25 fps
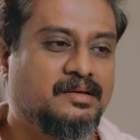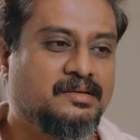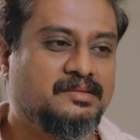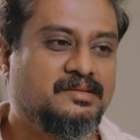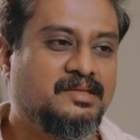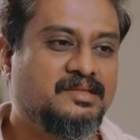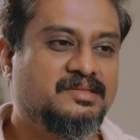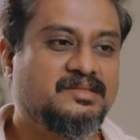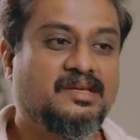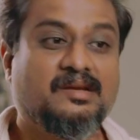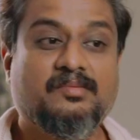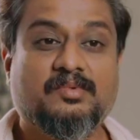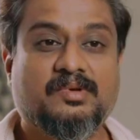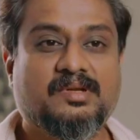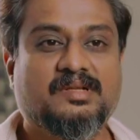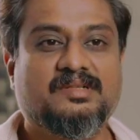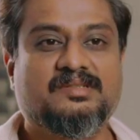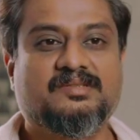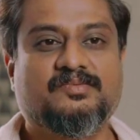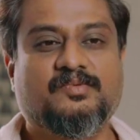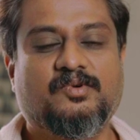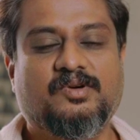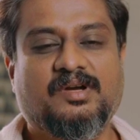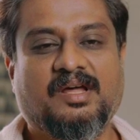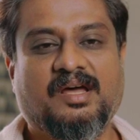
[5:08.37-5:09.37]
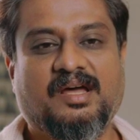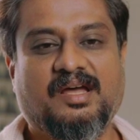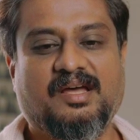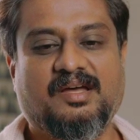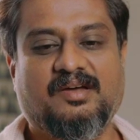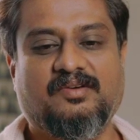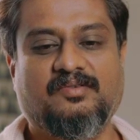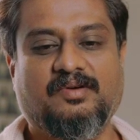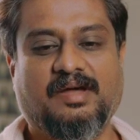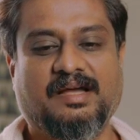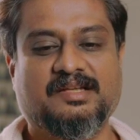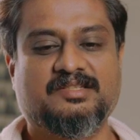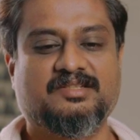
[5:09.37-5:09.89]
These criminals would
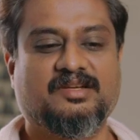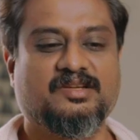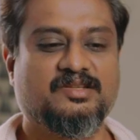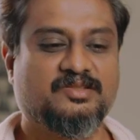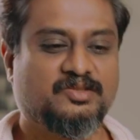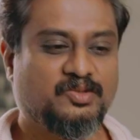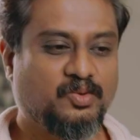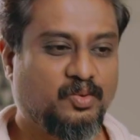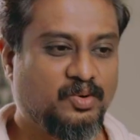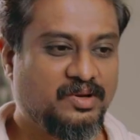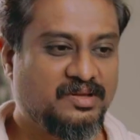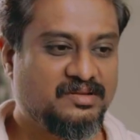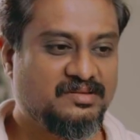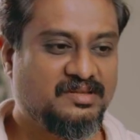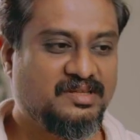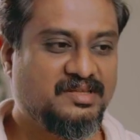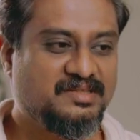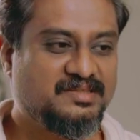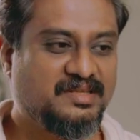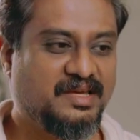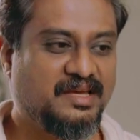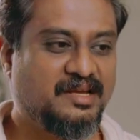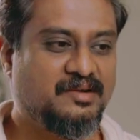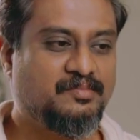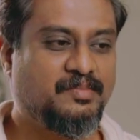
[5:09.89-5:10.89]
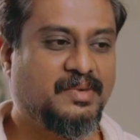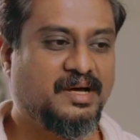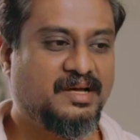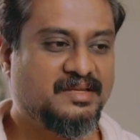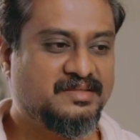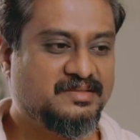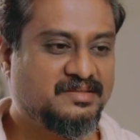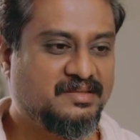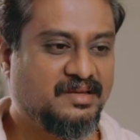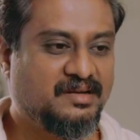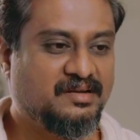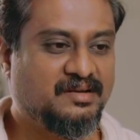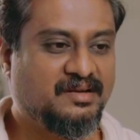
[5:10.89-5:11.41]
have actually stolen these air
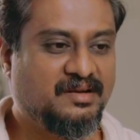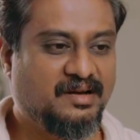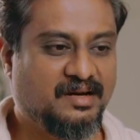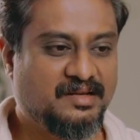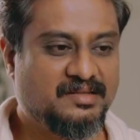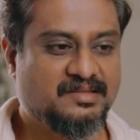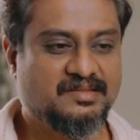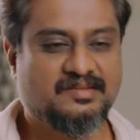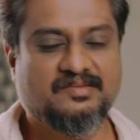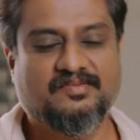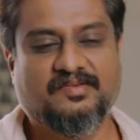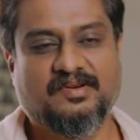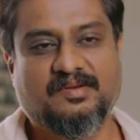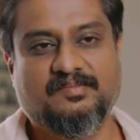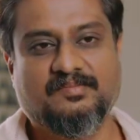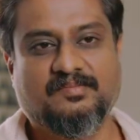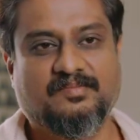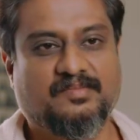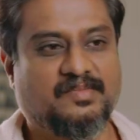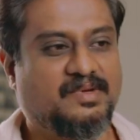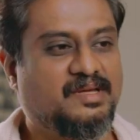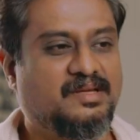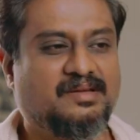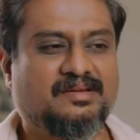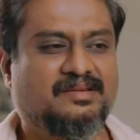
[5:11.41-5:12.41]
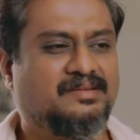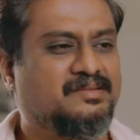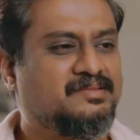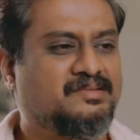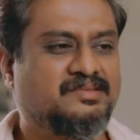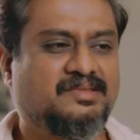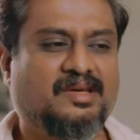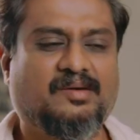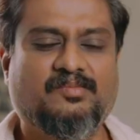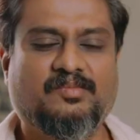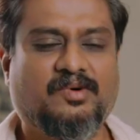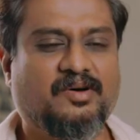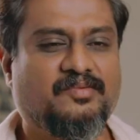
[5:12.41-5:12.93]
masks and guns from
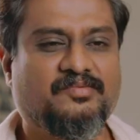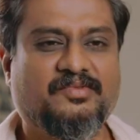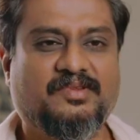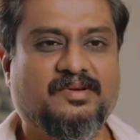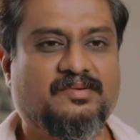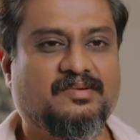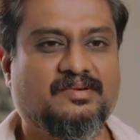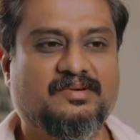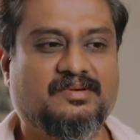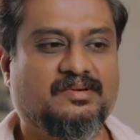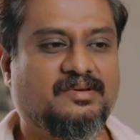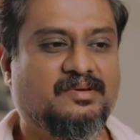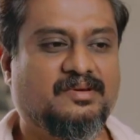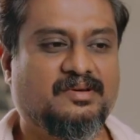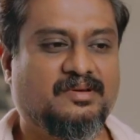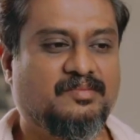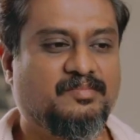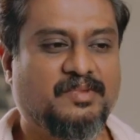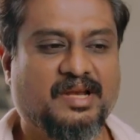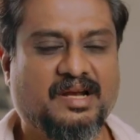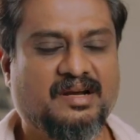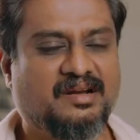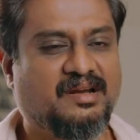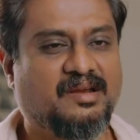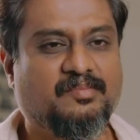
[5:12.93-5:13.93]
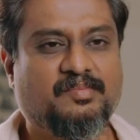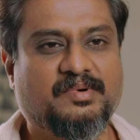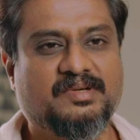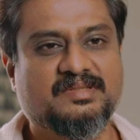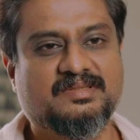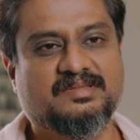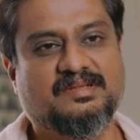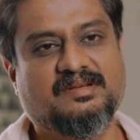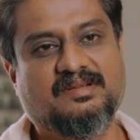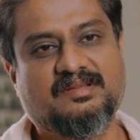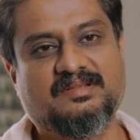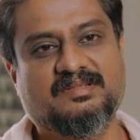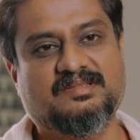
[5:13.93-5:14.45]
some of the military
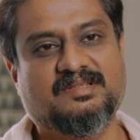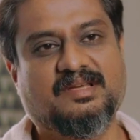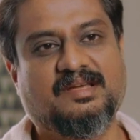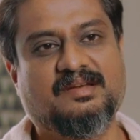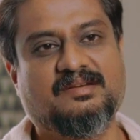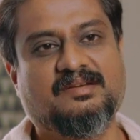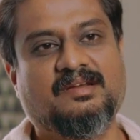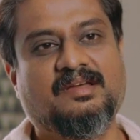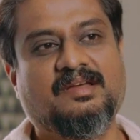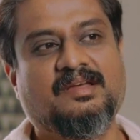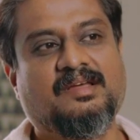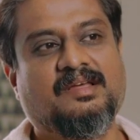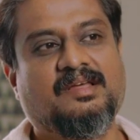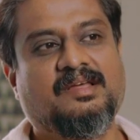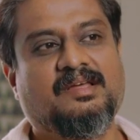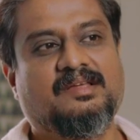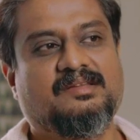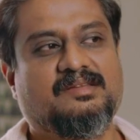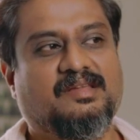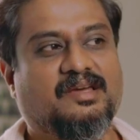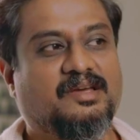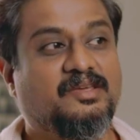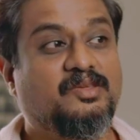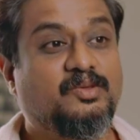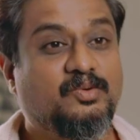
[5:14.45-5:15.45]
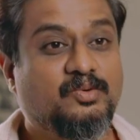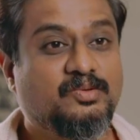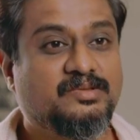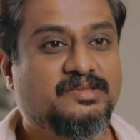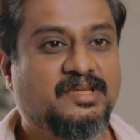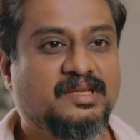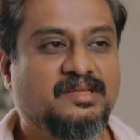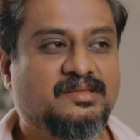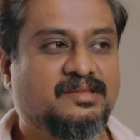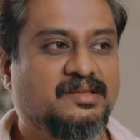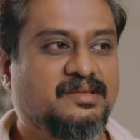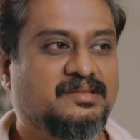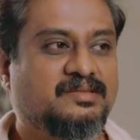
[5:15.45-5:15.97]
personnel, and they are
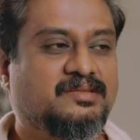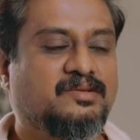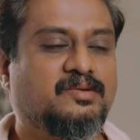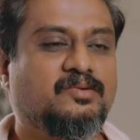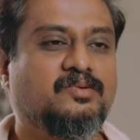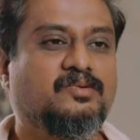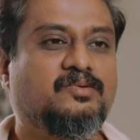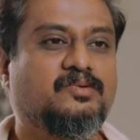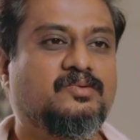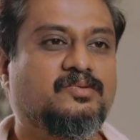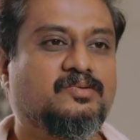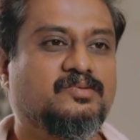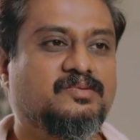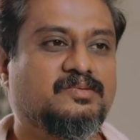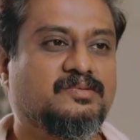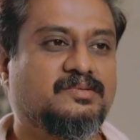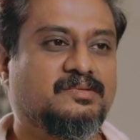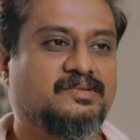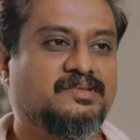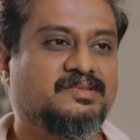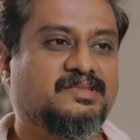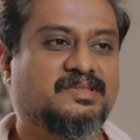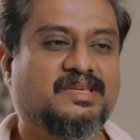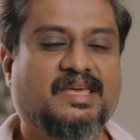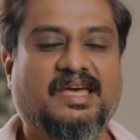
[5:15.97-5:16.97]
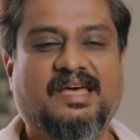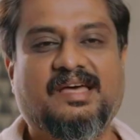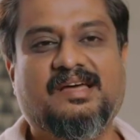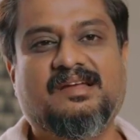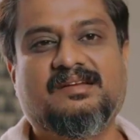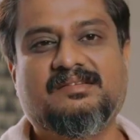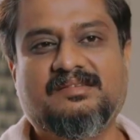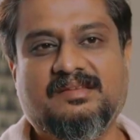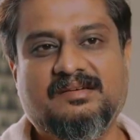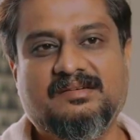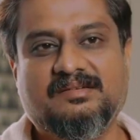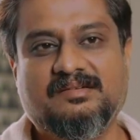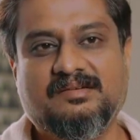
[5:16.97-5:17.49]
using this to scare
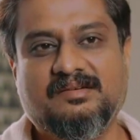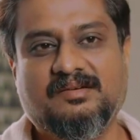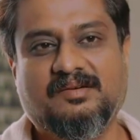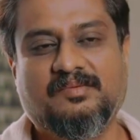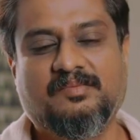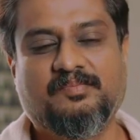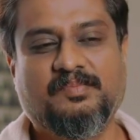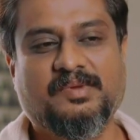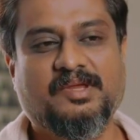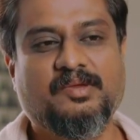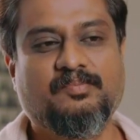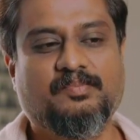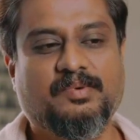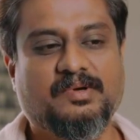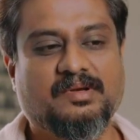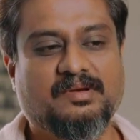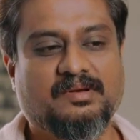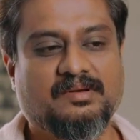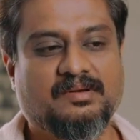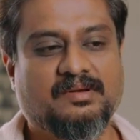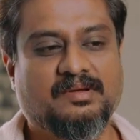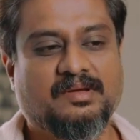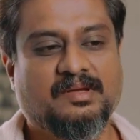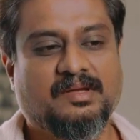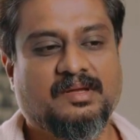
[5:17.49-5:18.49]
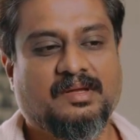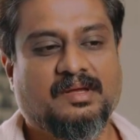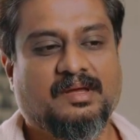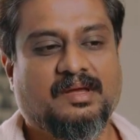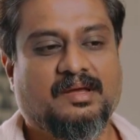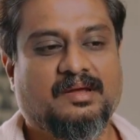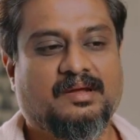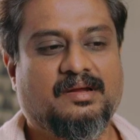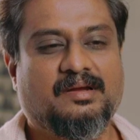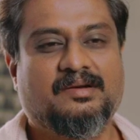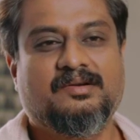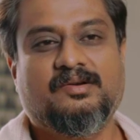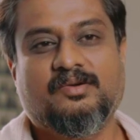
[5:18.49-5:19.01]
the people
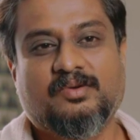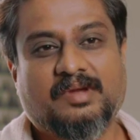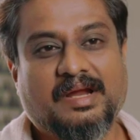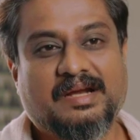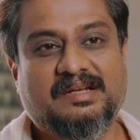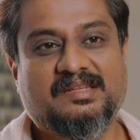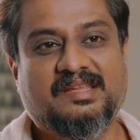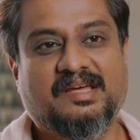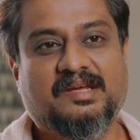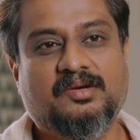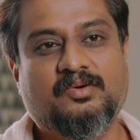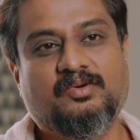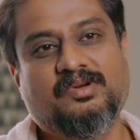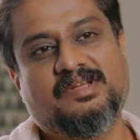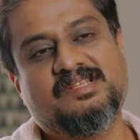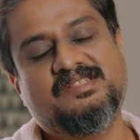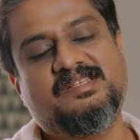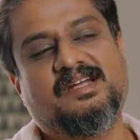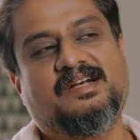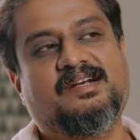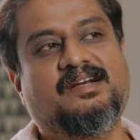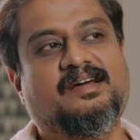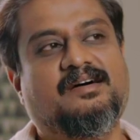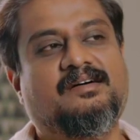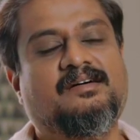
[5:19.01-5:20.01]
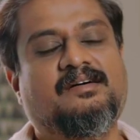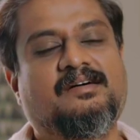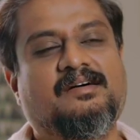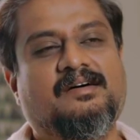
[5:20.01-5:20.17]
to get their own agenda.